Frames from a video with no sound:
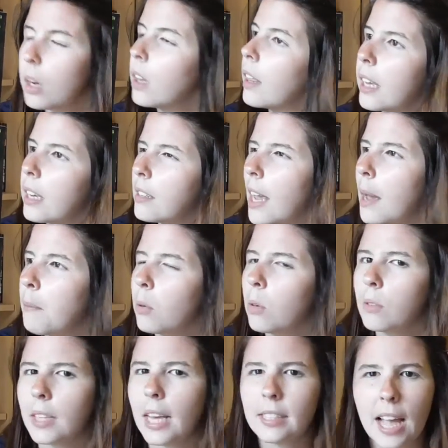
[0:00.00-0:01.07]
what are the
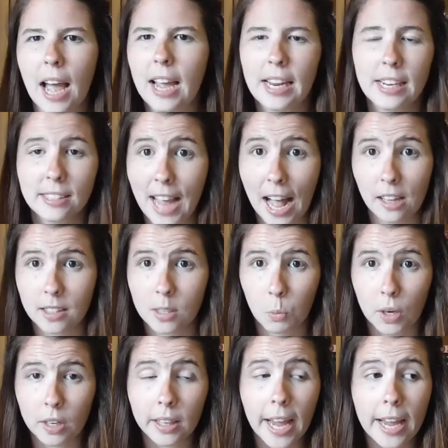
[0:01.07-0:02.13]
examples? He does Alice in
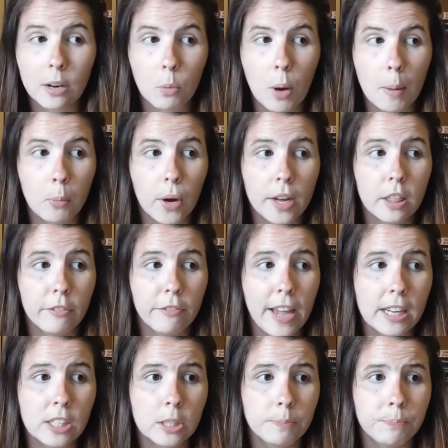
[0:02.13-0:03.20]
Wonderland at one point, the
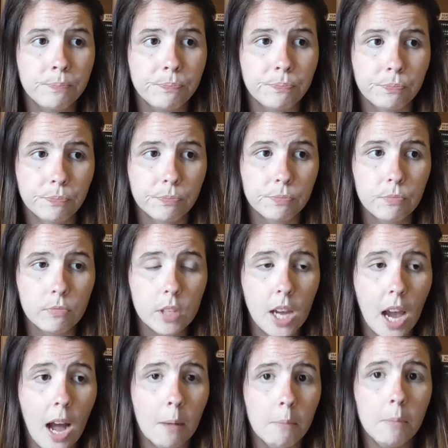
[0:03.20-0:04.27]
Phantom
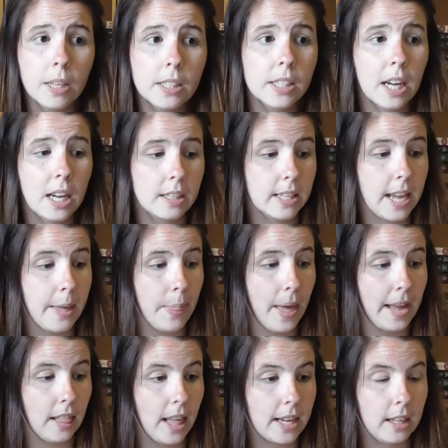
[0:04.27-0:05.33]
does, and
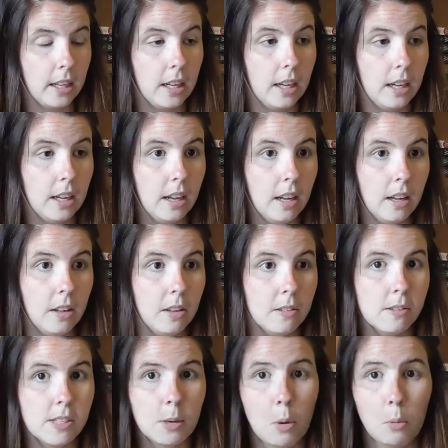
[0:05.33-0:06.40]
they like,
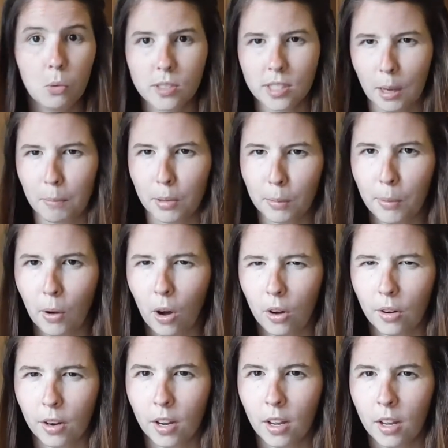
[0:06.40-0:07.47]
someone will stumble
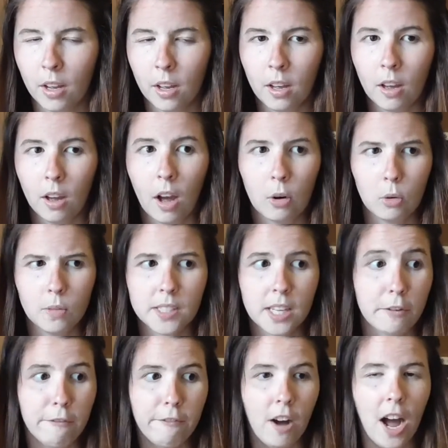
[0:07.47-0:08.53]
upon and all of a
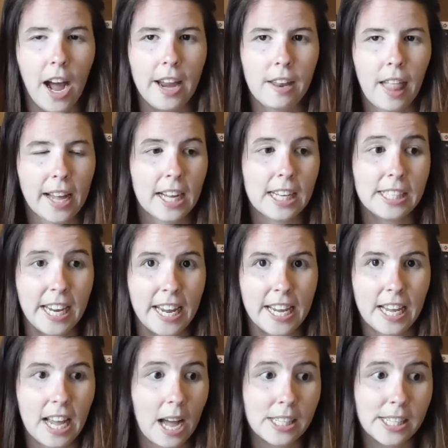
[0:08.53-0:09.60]
sudden find like a
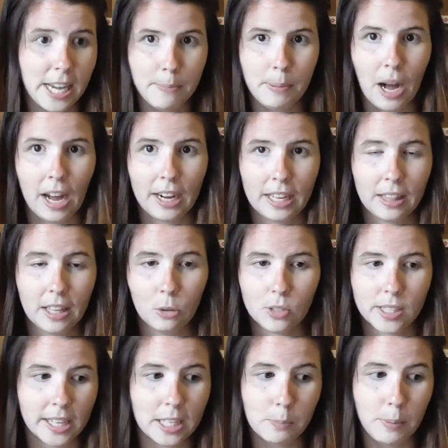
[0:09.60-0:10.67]
tea party that
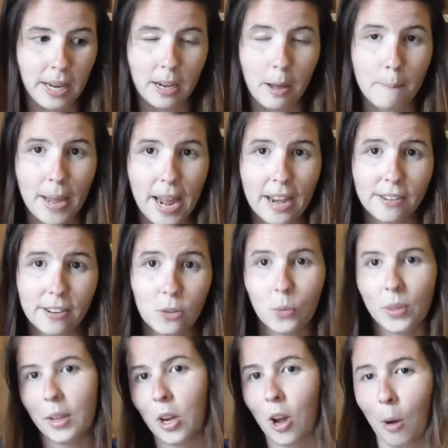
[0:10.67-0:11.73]
looks like it's been abandoned
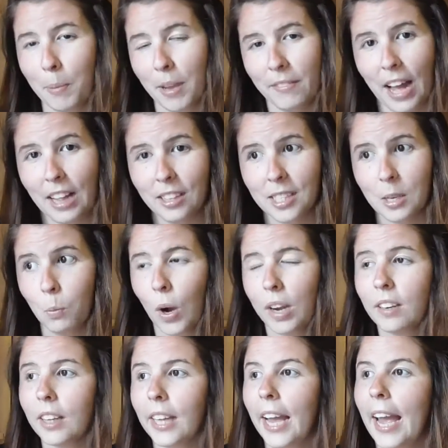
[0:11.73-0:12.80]
with a copy of Alice in
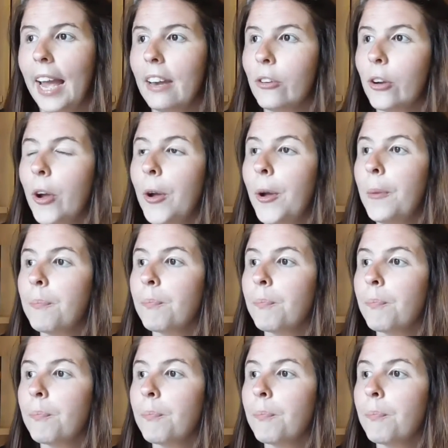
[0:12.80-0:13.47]
Wonderland.